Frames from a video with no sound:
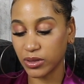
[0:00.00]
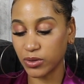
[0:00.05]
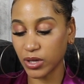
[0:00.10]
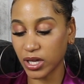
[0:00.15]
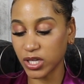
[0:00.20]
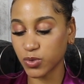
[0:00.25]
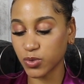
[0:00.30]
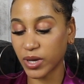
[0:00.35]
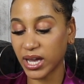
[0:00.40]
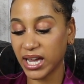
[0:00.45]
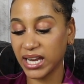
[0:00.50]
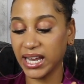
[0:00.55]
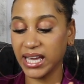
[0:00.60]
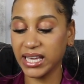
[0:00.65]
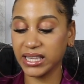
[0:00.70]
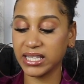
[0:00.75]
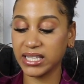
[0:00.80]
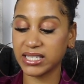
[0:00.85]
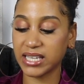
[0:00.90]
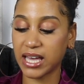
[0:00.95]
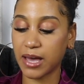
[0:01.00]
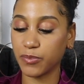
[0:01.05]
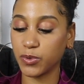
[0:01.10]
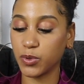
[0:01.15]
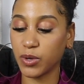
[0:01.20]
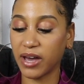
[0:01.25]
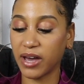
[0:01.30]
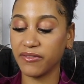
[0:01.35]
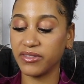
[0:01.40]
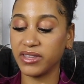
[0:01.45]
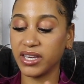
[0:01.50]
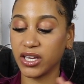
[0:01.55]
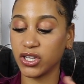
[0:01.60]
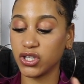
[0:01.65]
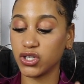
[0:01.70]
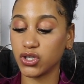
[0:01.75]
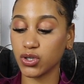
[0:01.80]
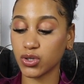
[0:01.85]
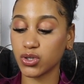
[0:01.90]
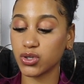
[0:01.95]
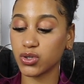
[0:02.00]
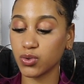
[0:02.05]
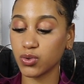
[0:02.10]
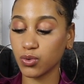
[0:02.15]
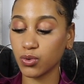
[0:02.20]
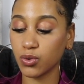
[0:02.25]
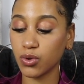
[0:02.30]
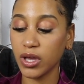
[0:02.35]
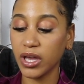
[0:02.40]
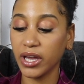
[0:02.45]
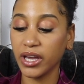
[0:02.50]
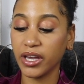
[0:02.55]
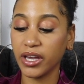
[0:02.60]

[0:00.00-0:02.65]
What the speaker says: that's why I like this app. You have the adjust tool.